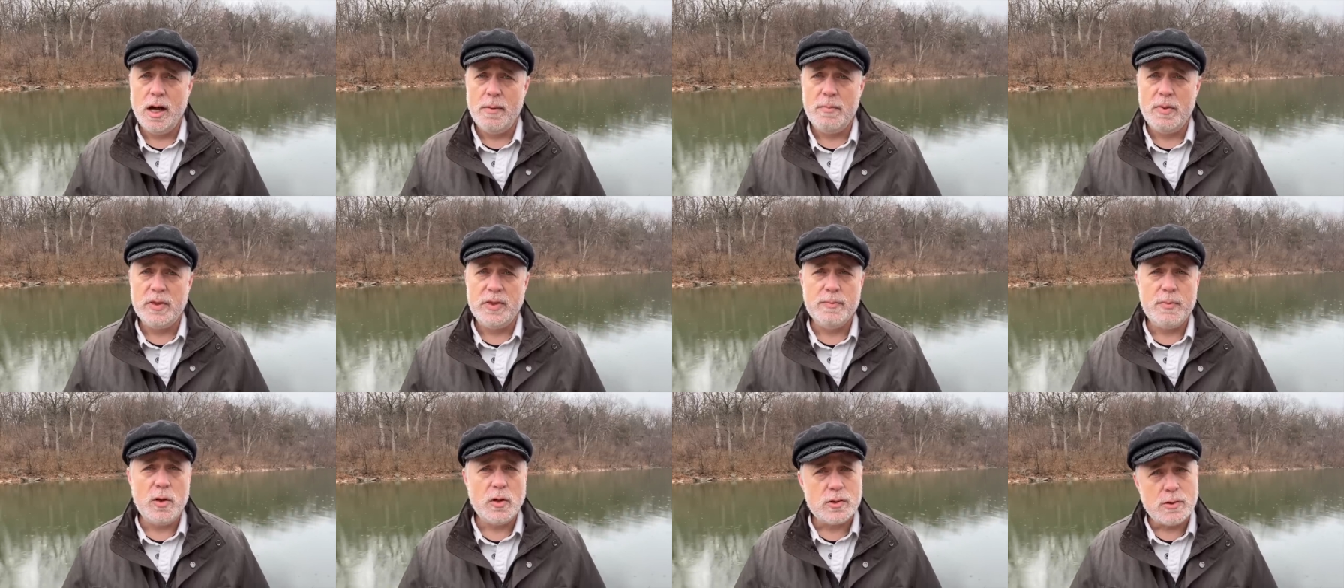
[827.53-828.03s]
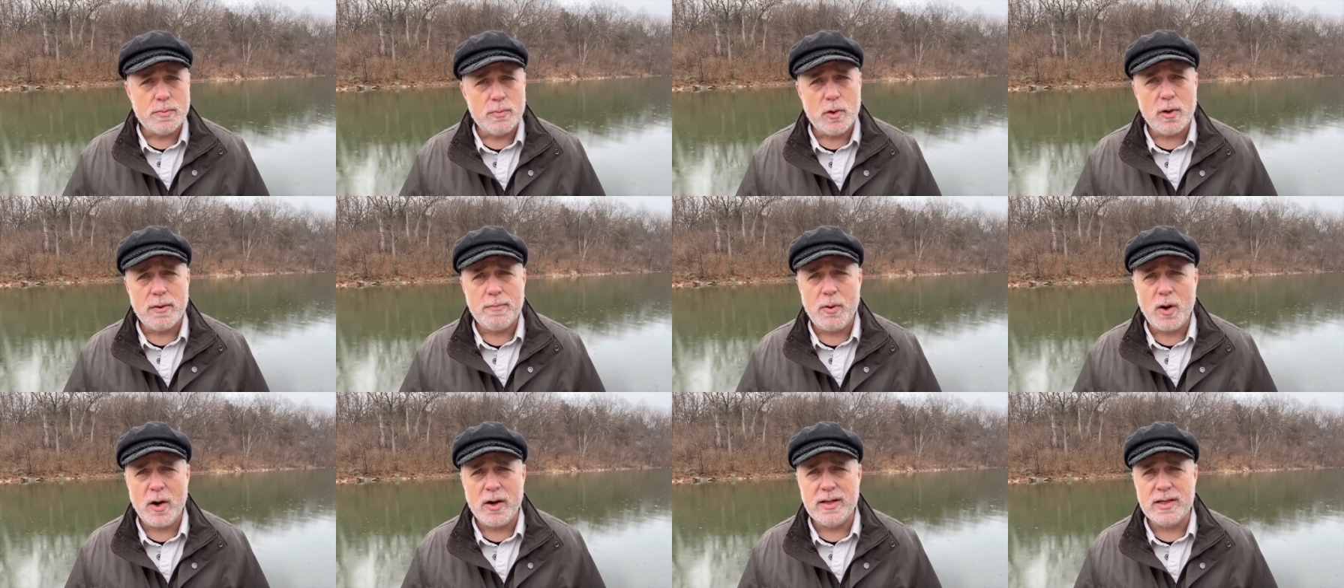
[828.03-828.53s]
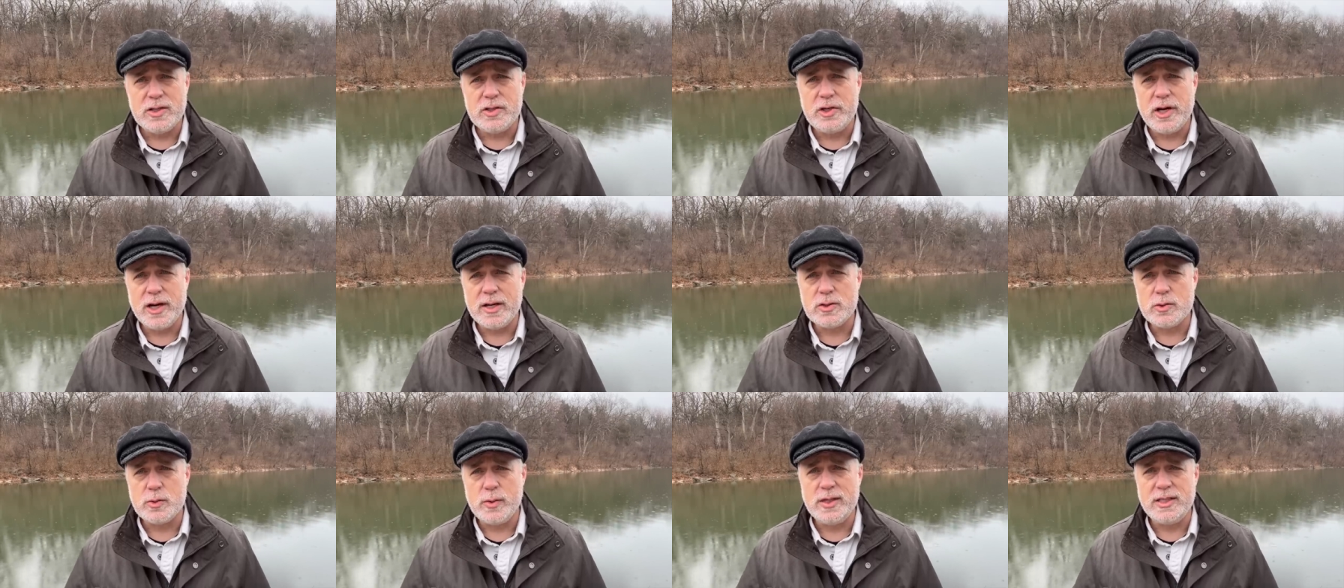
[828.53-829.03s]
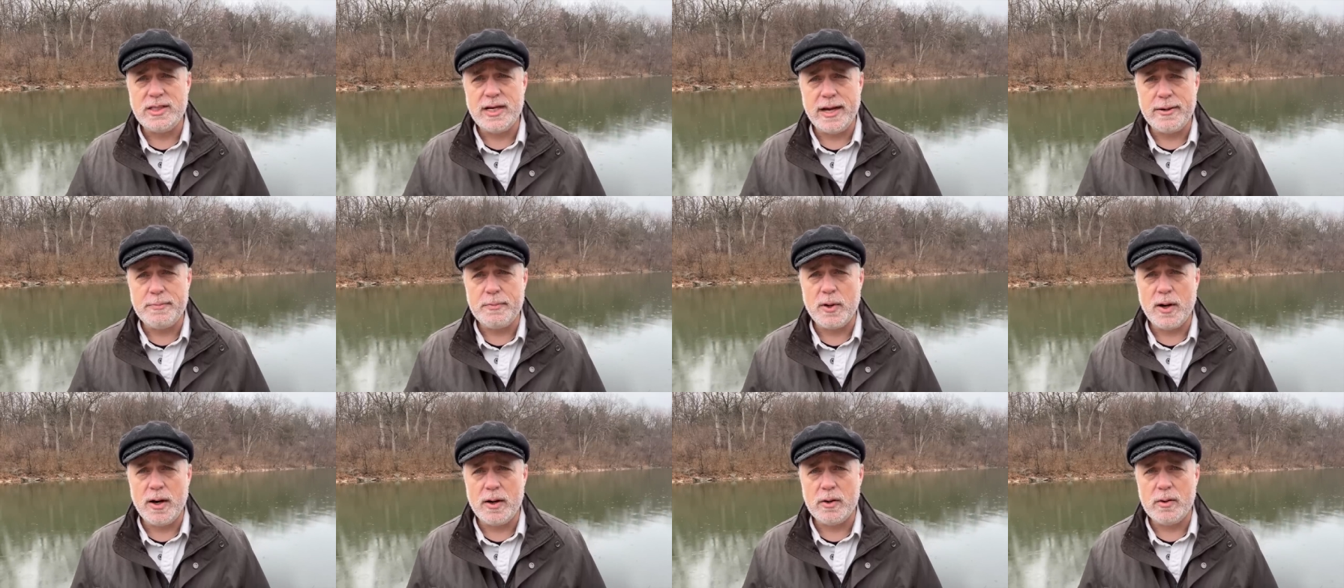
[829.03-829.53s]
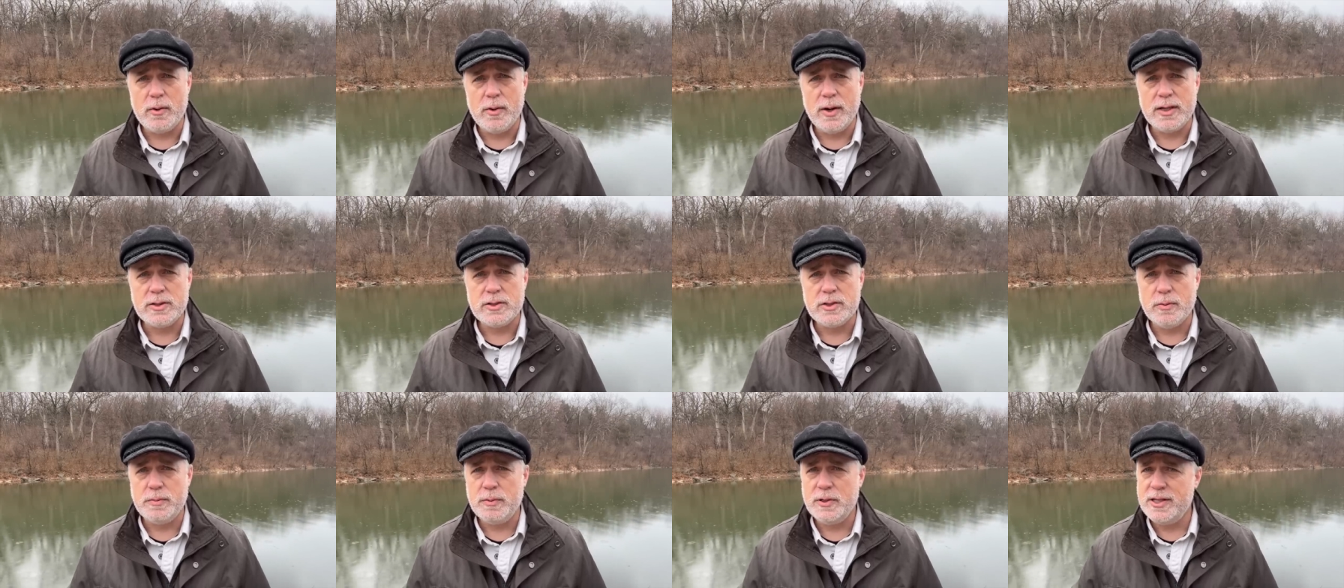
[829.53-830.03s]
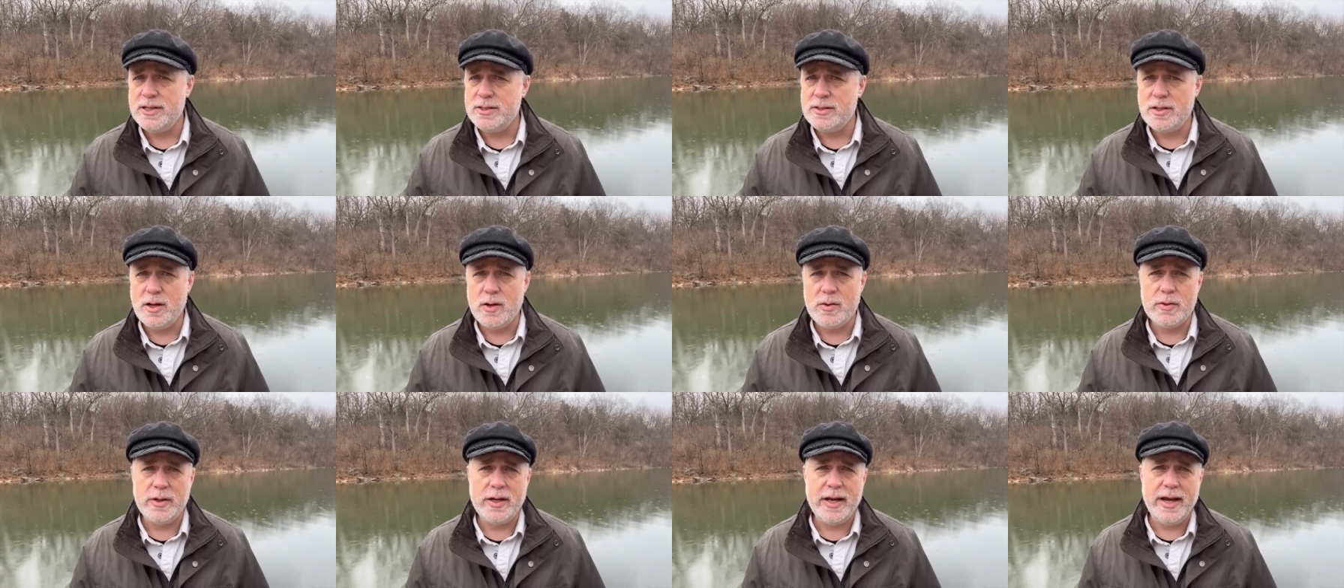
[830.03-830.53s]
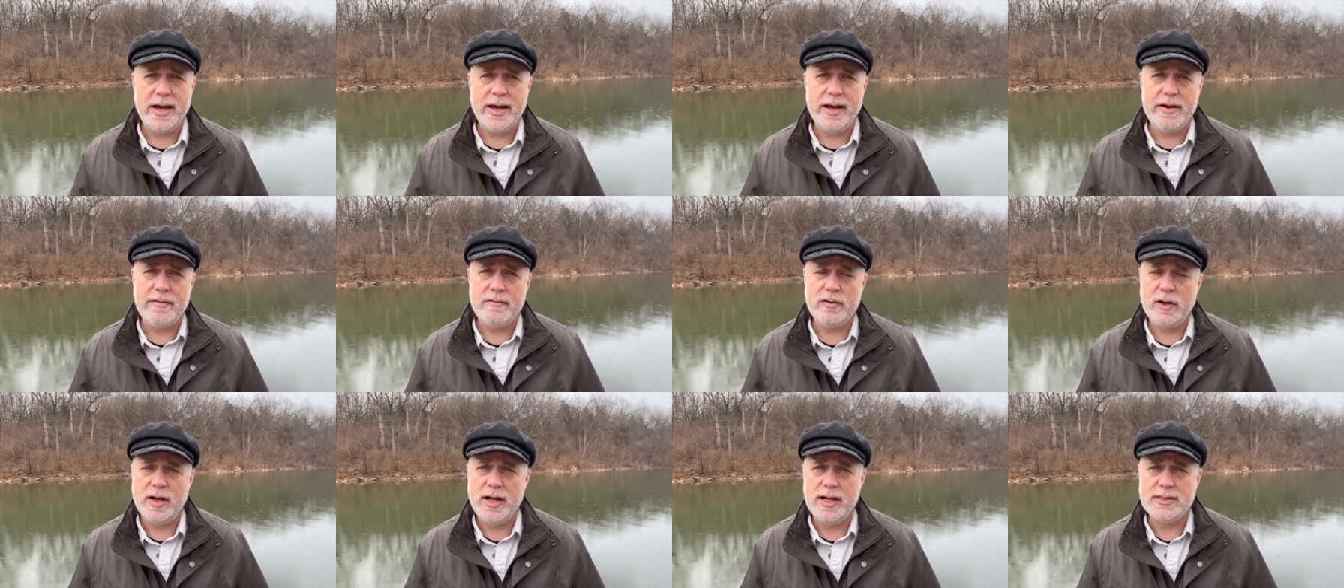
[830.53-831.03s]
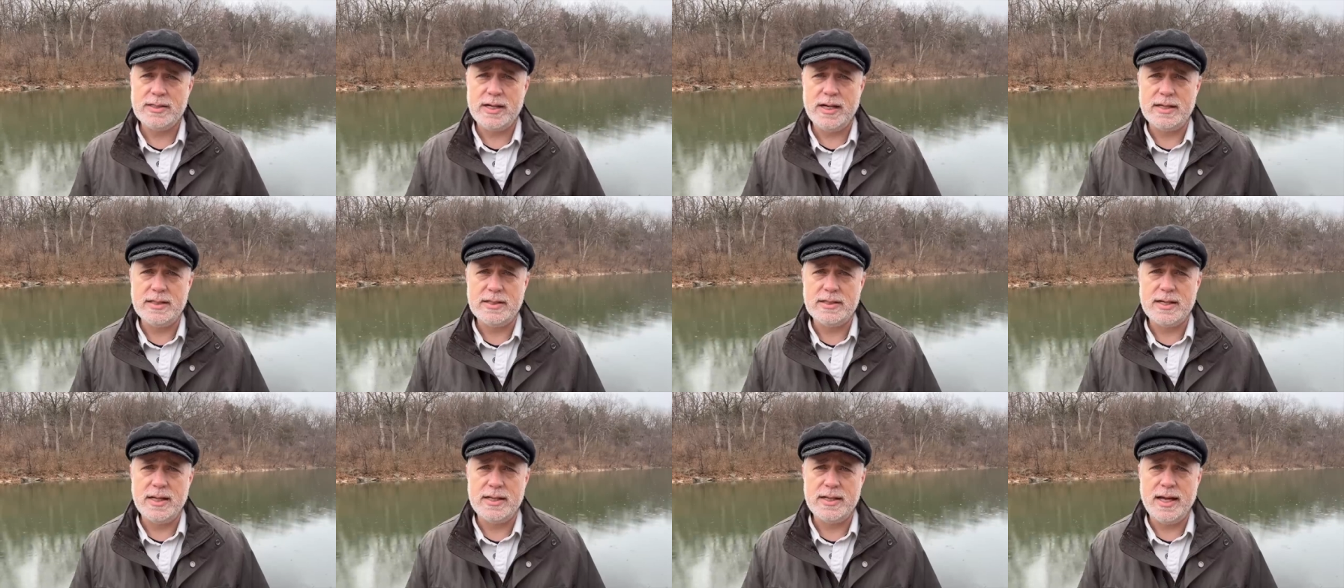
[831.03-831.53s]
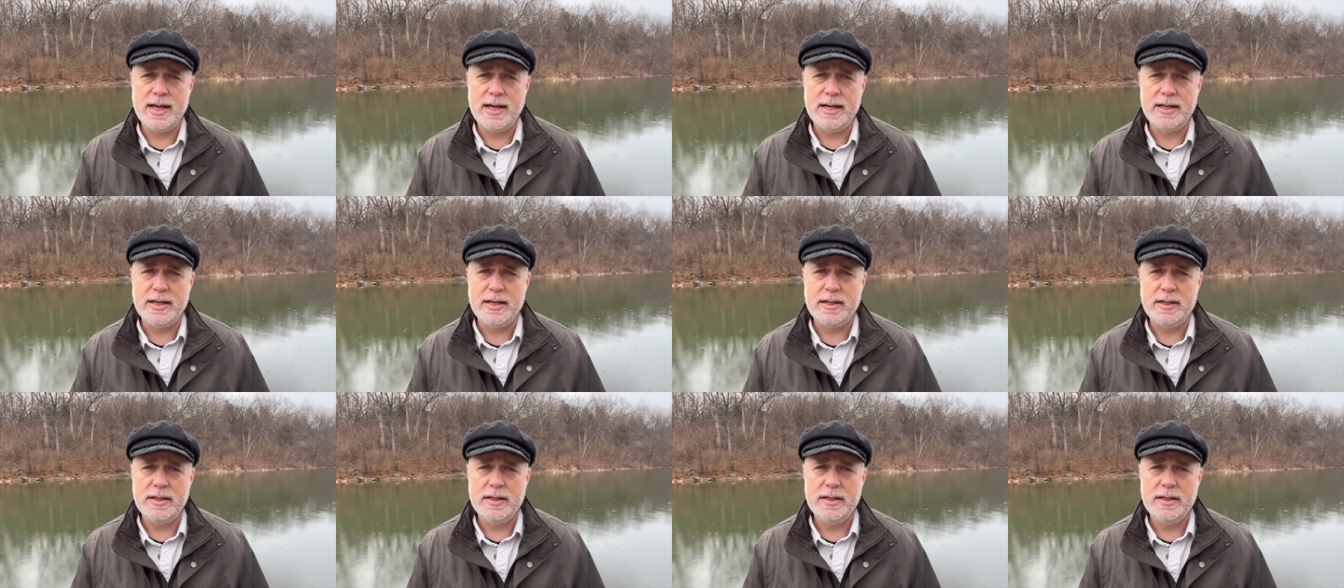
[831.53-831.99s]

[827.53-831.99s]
But the most important part of this channel is we take prayer requests, so please don't ever hesitate to send that in.